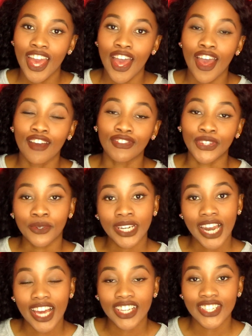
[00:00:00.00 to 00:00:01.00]
If you would
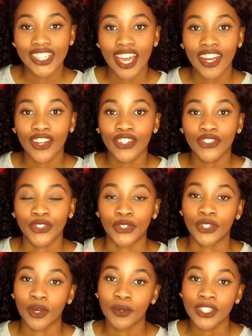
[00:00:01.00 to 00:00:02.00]
like a shout out, you
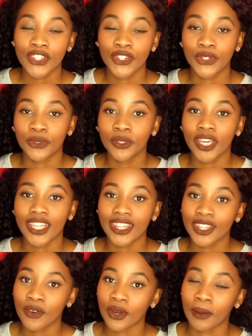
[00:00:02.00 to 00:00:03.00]
know what to do.
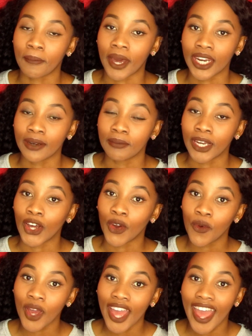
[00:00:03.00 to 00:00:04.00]
Hit the red button
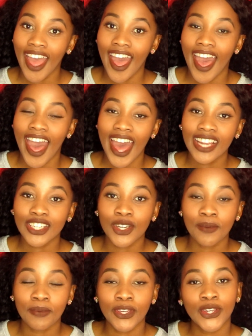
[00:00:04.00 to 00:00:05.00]
below. And it
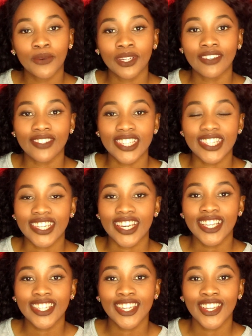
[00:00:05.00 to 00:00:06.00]
could be you one of these
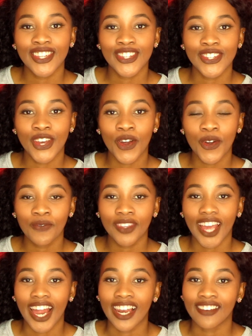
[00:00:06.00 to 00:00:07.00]
days. So
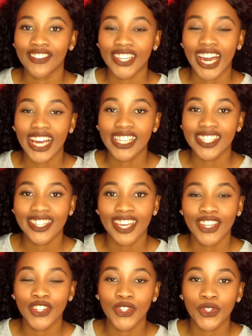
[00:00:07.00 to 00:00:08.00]
I love you guys.
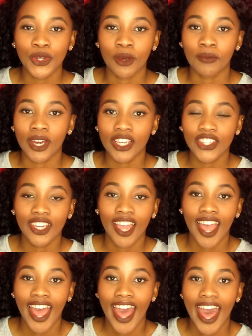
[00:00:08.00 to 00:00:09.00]
Thank you so much.
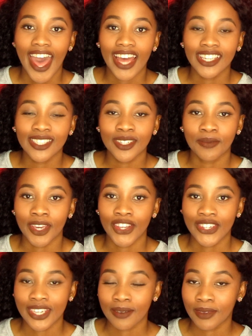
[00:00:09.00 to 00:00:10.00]
And may
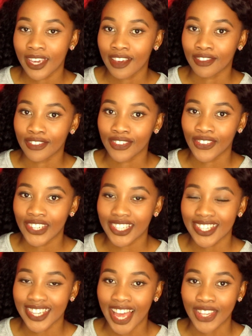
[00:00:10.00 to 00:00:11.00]
your day be ever
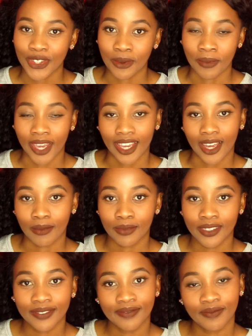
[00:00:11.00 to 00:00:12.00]
flawless as your makeup.